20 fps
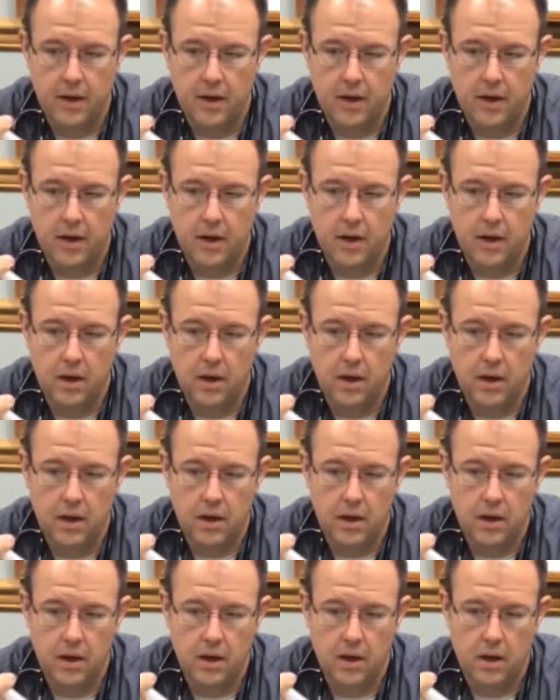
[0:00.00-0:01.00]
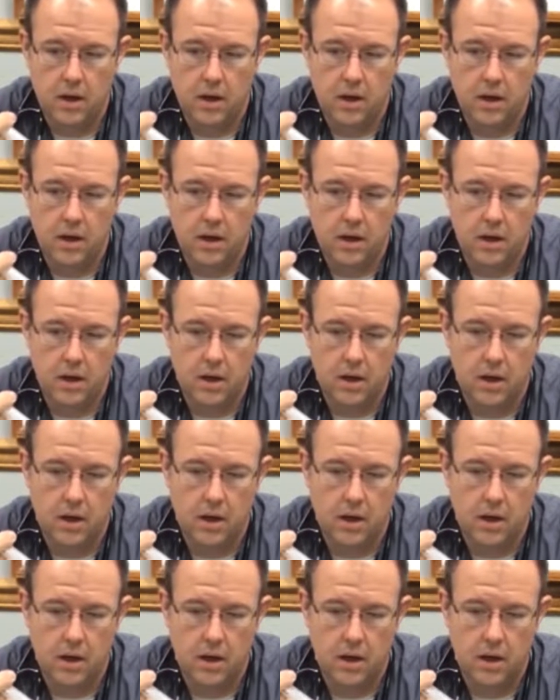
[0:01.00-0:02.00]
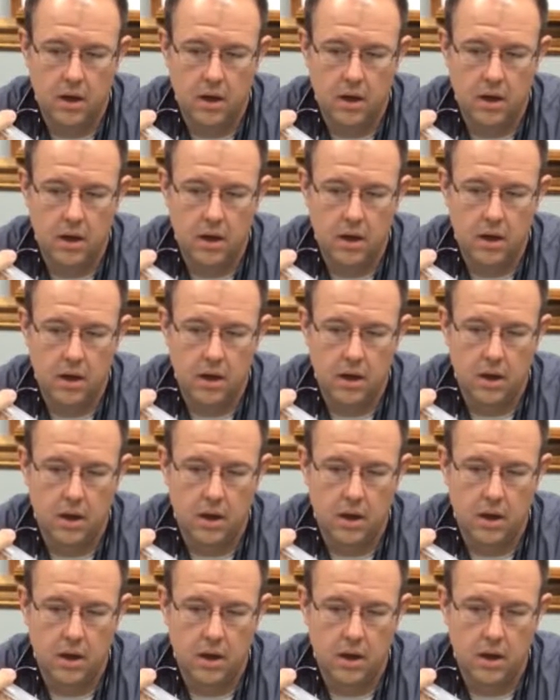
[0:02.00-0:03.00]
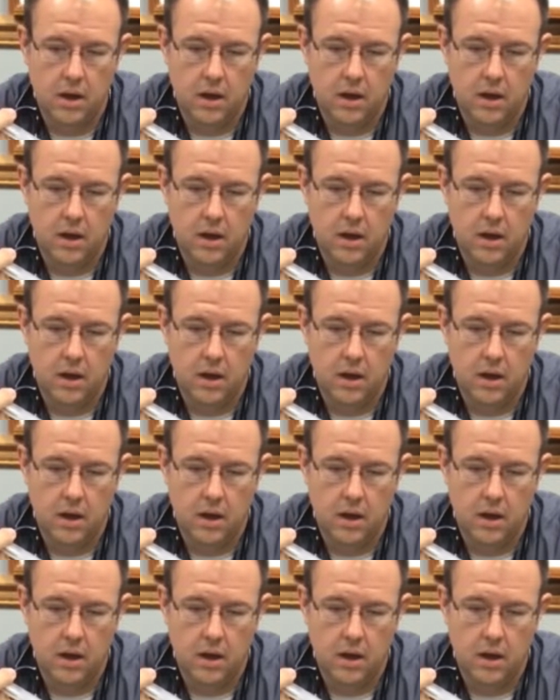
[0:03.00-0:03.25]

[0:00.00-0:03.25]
(silence)